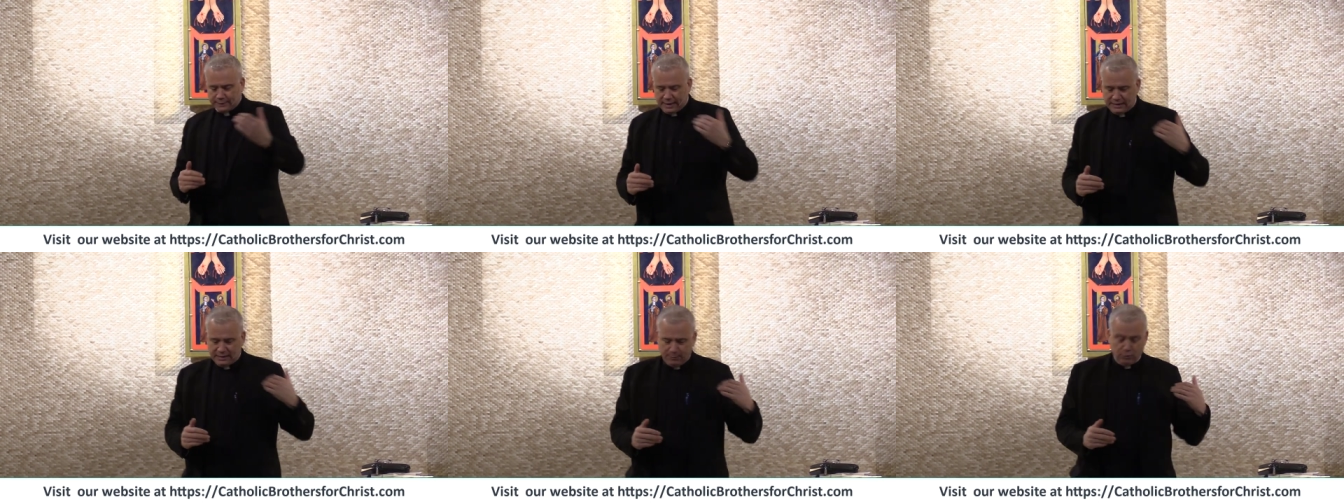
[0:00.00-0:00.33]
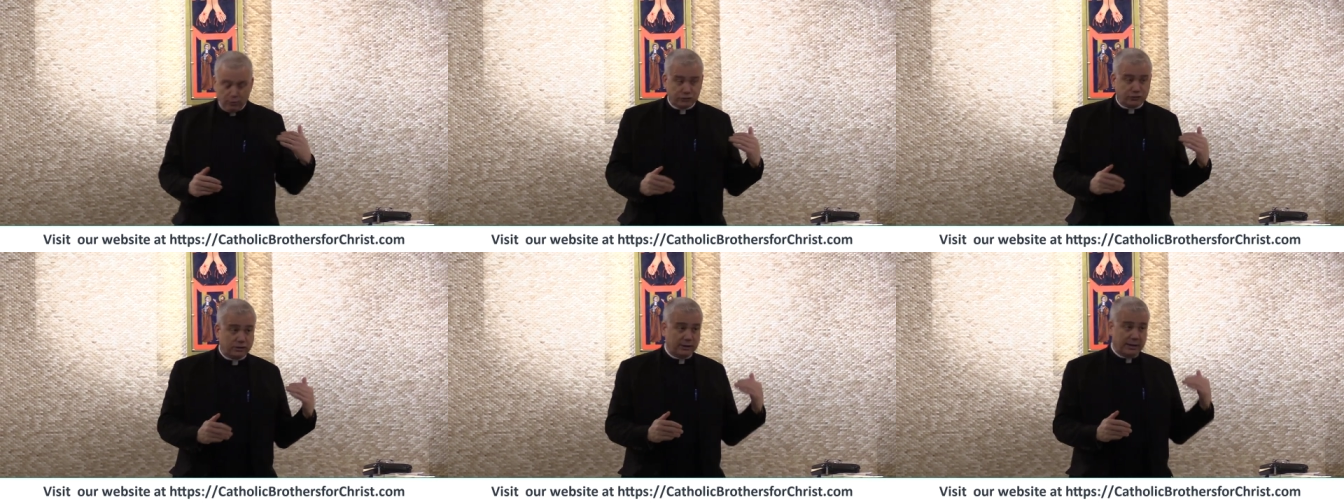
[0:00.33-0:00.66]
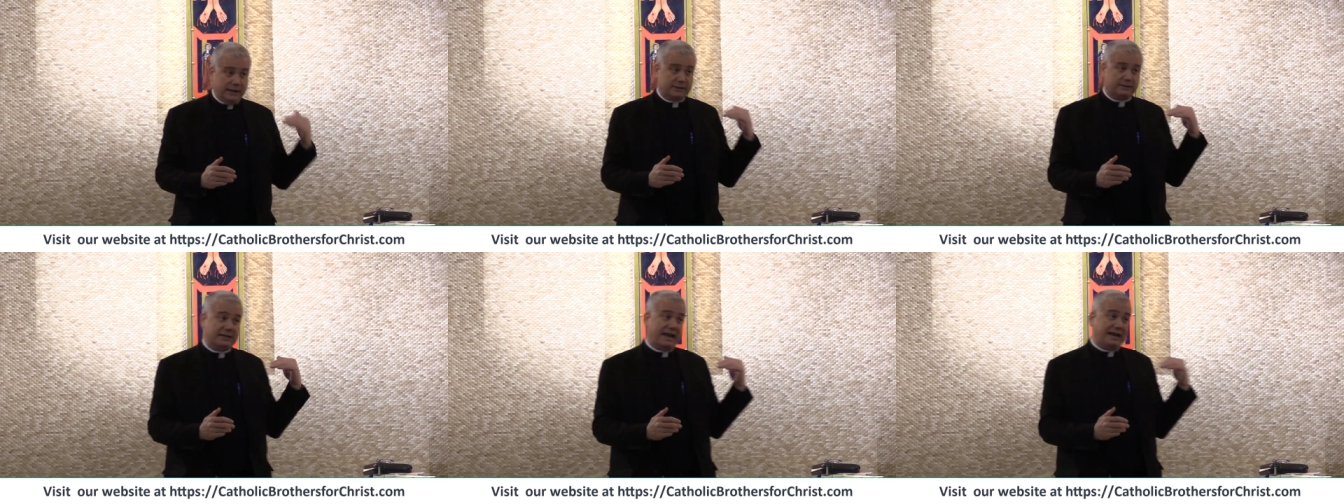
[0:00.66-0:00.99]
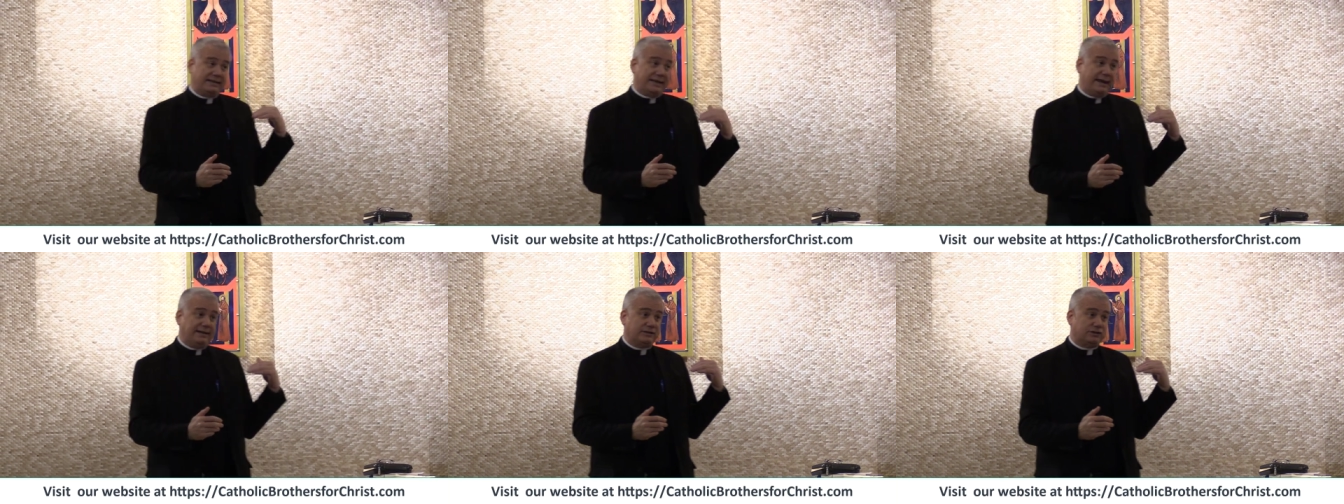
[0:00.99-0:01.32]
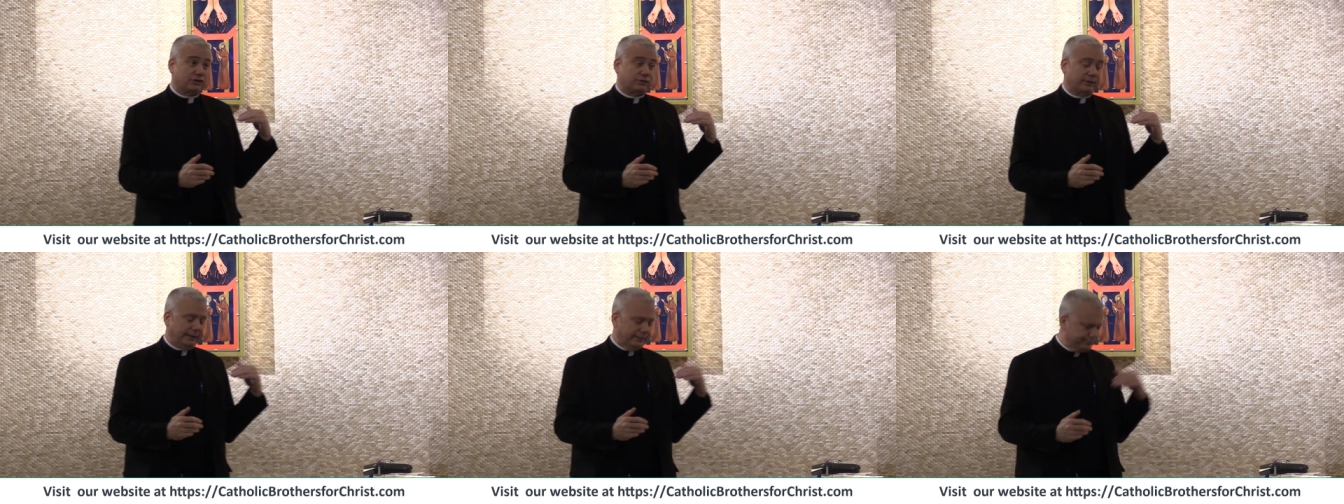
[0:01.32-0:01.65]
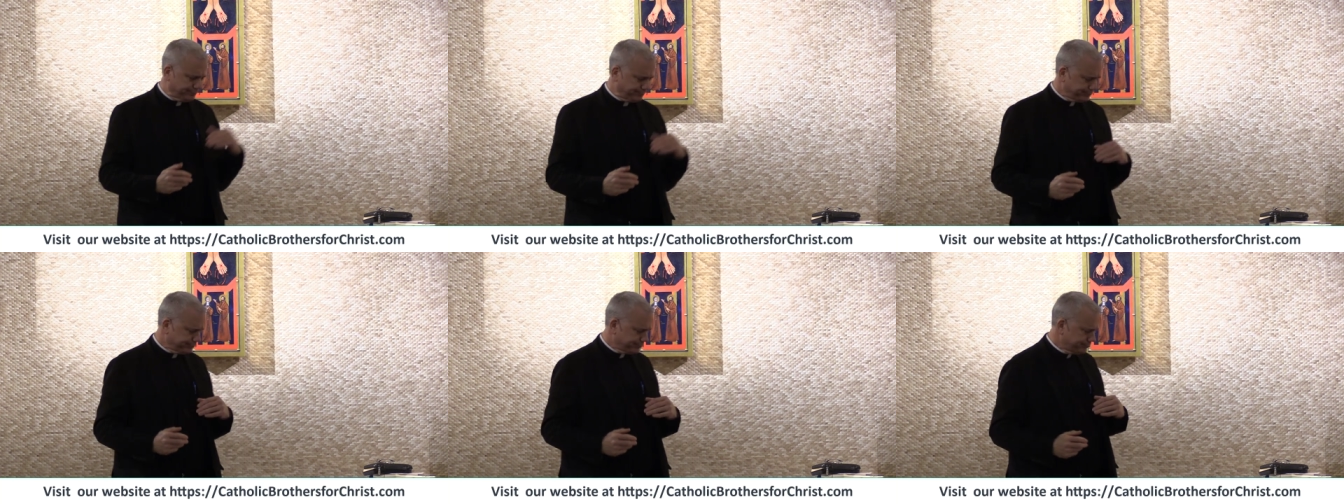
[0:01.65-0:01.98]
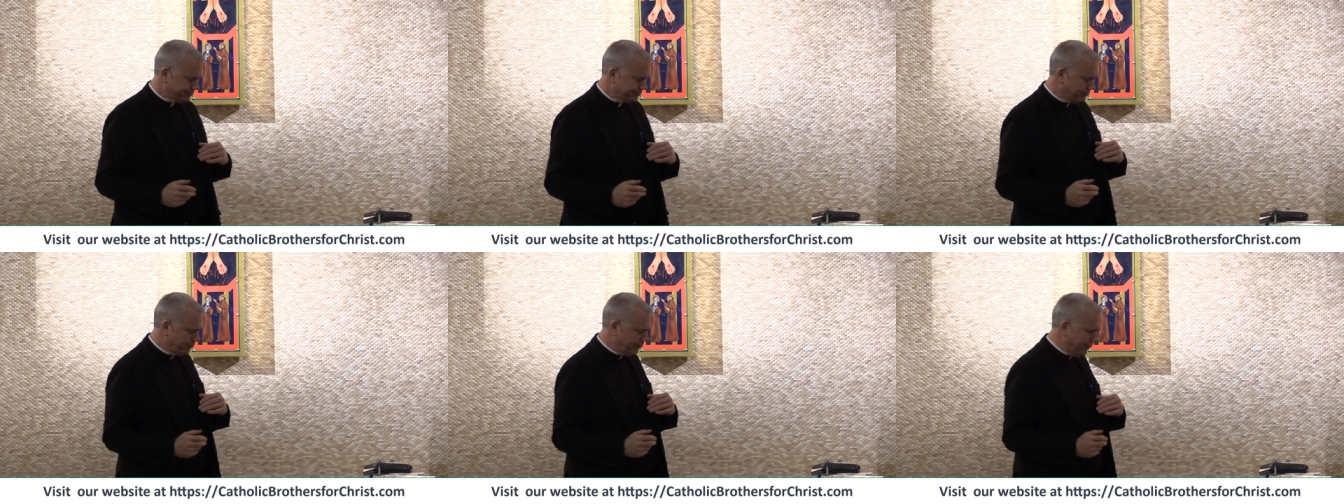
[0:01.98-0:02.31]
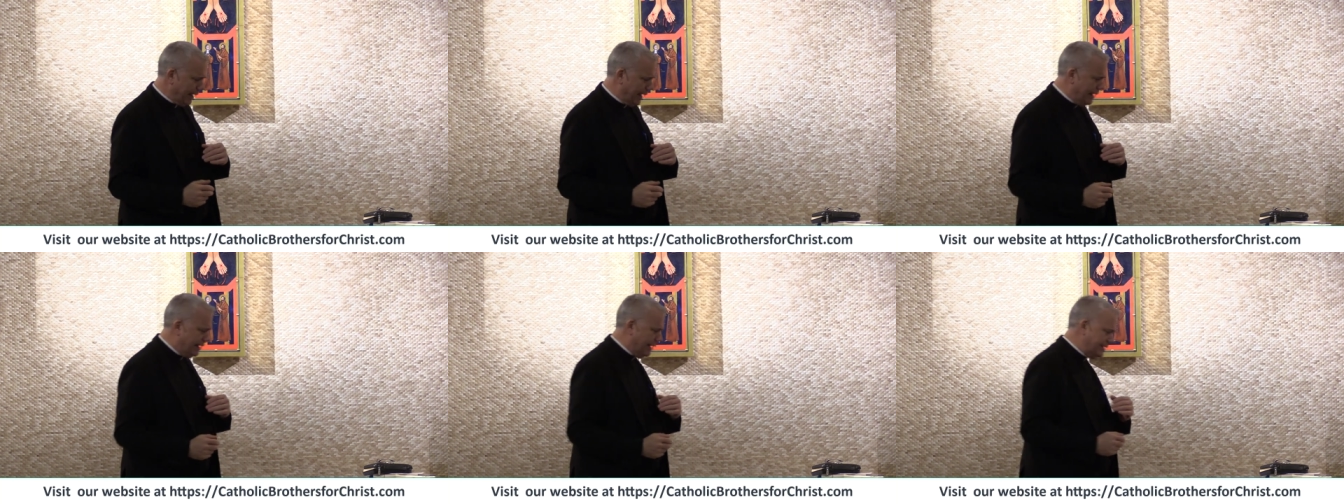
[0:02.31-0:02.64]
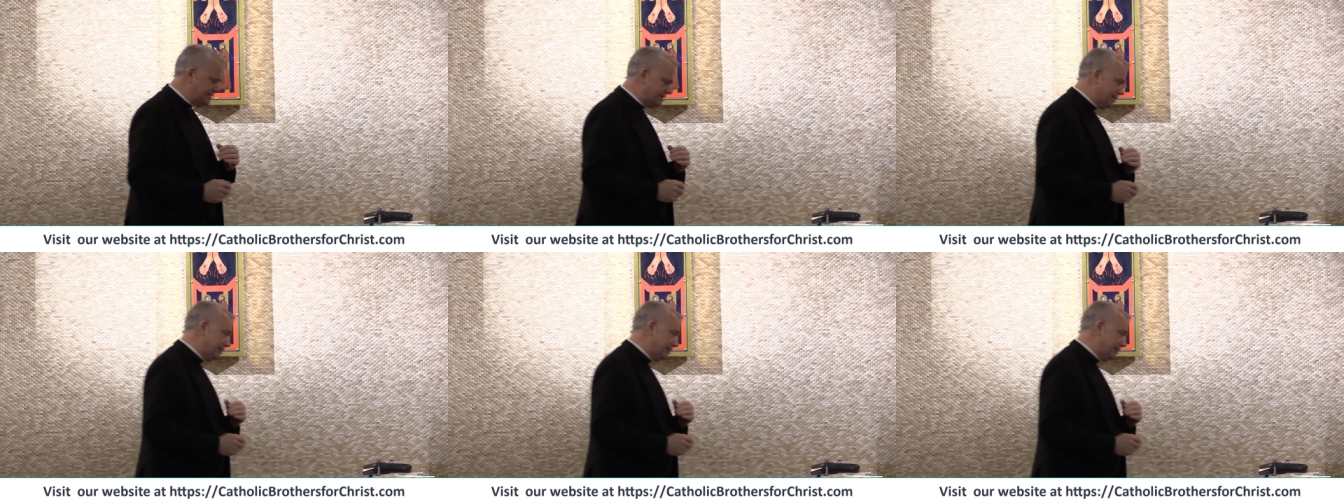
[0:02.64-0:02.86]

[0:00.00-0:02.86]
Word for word: and the abortion clinic's 18th Street. And they